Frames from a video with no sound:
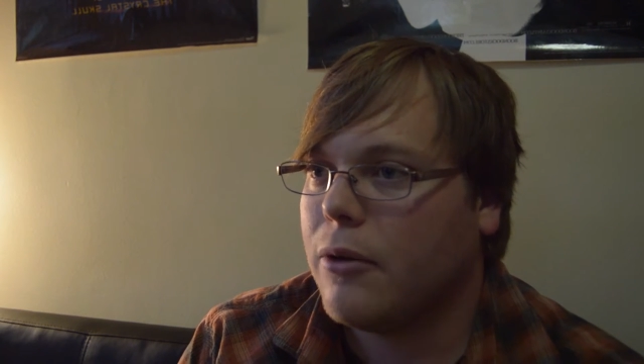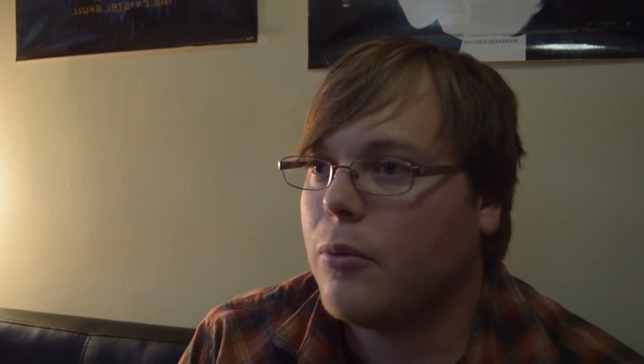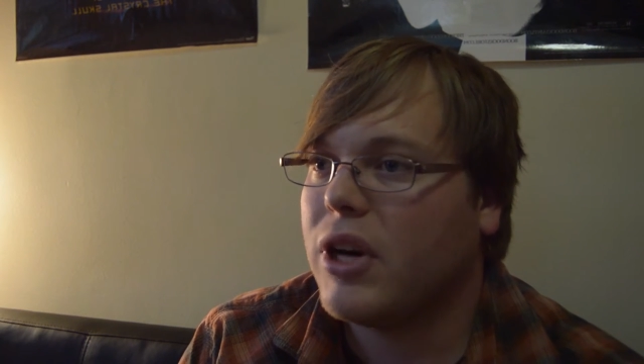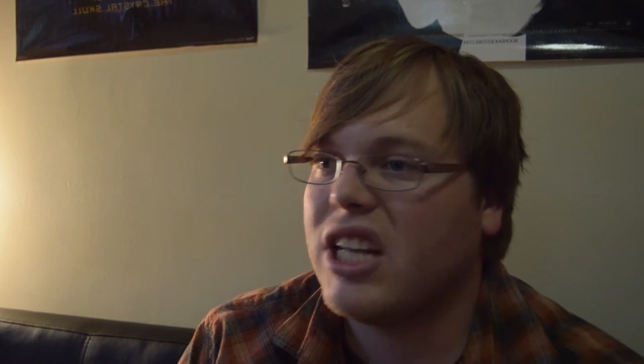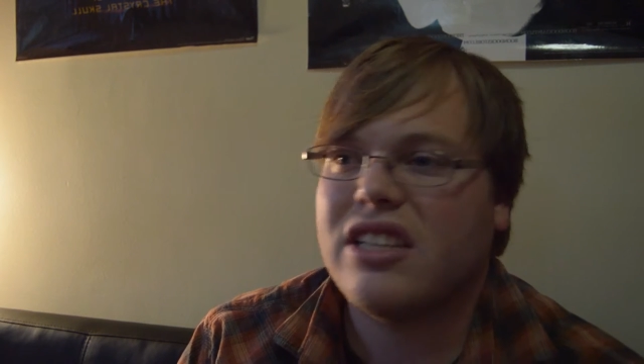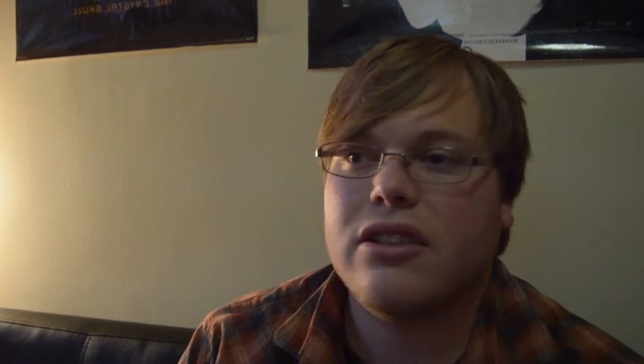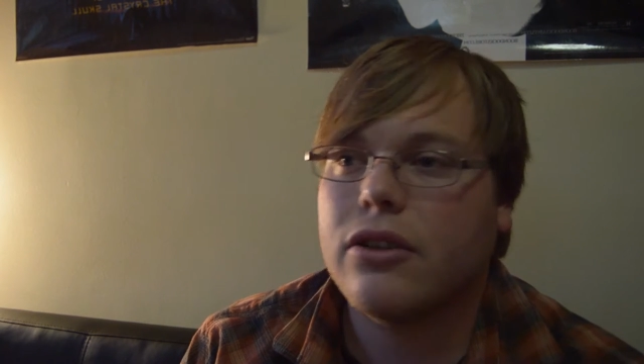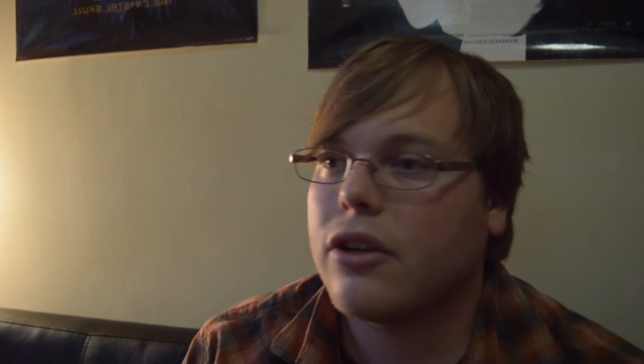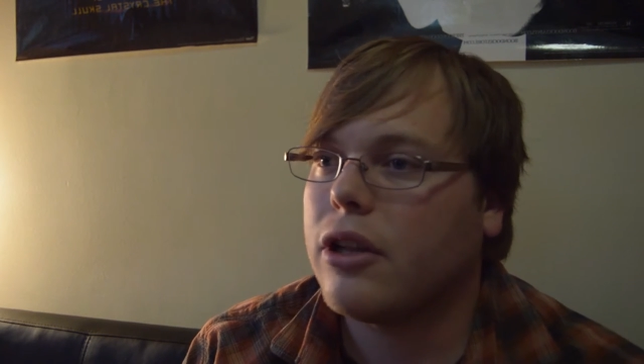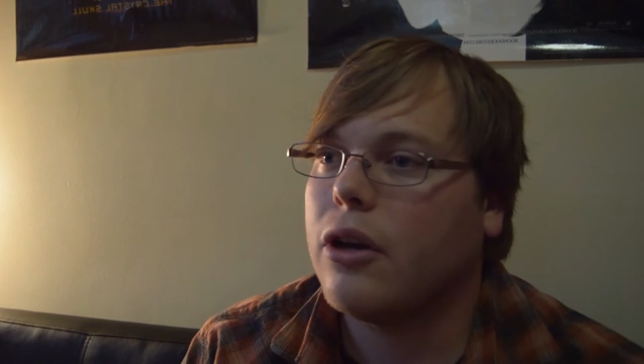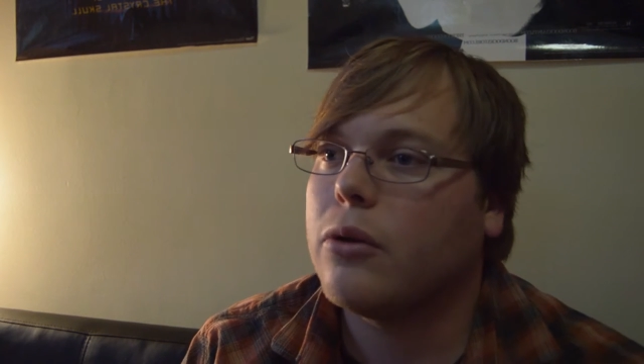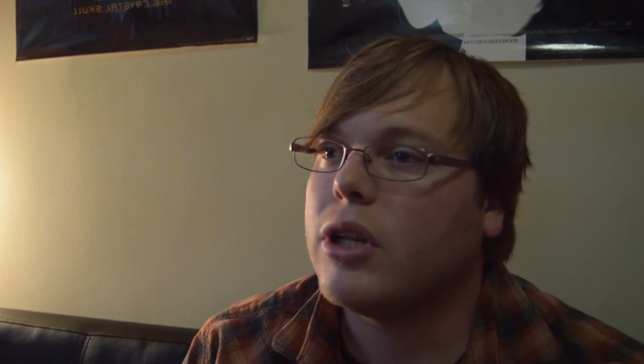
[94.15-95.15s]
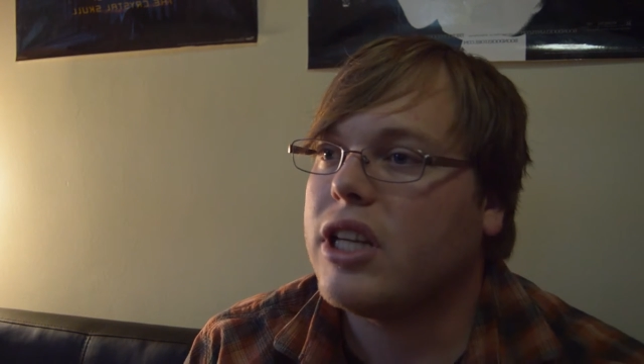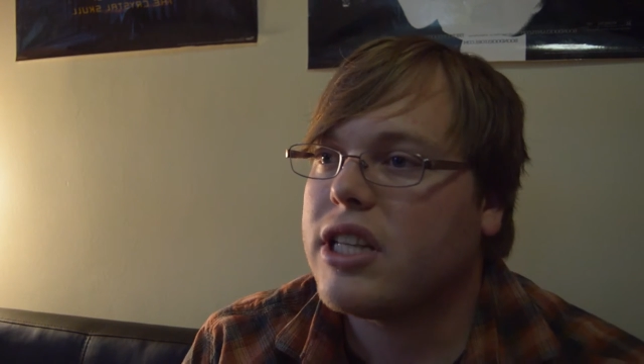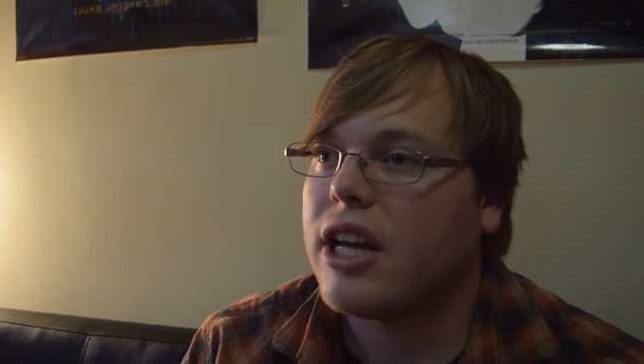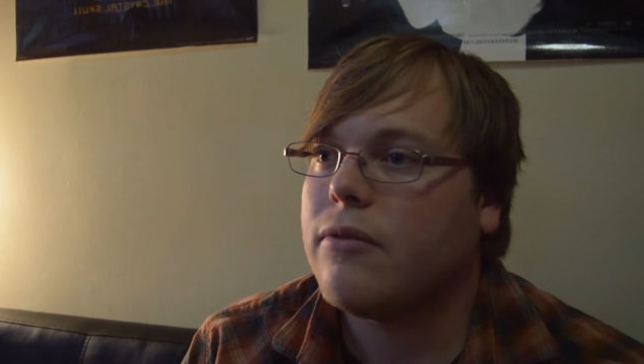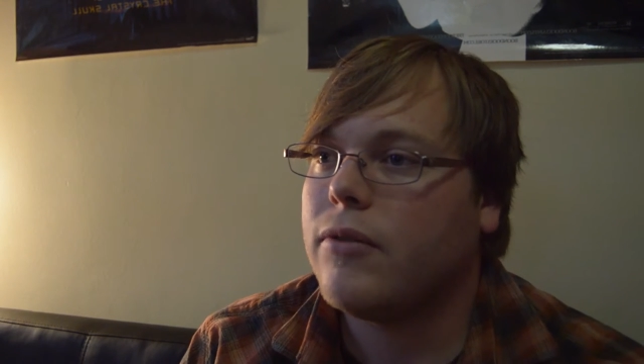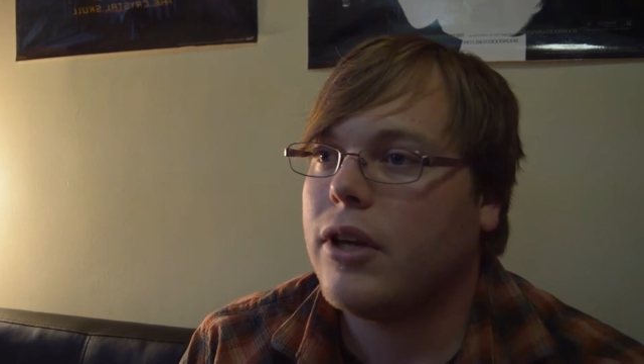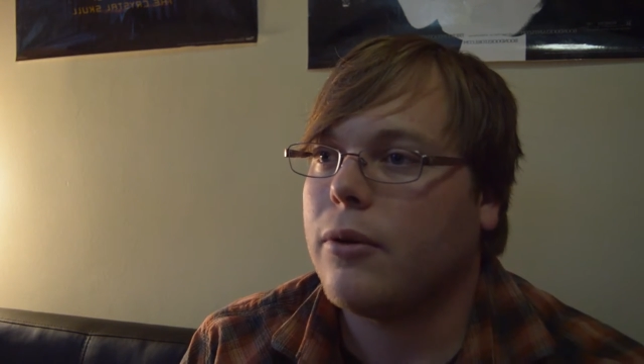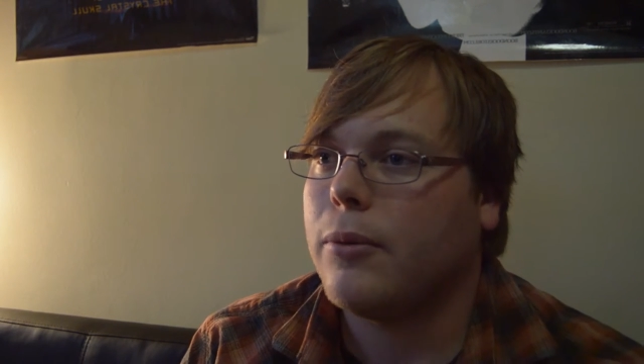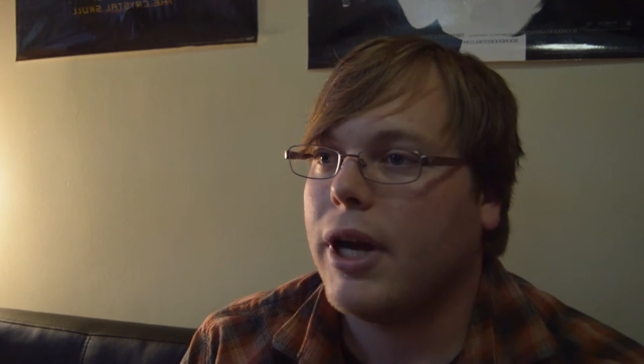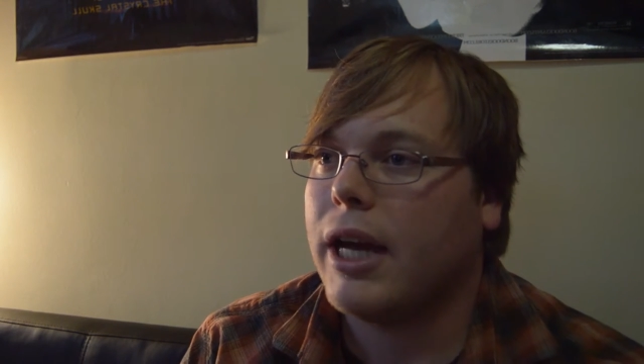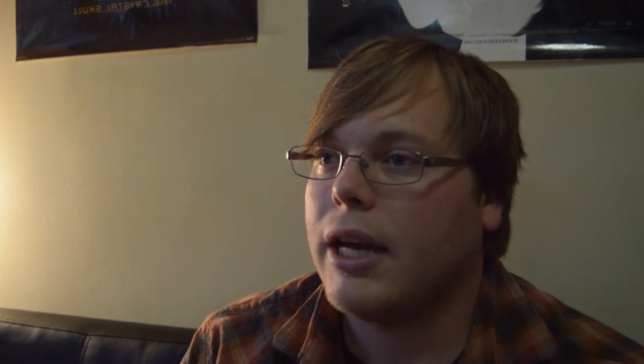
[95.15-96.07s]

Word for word: when it's literally only ten feet away.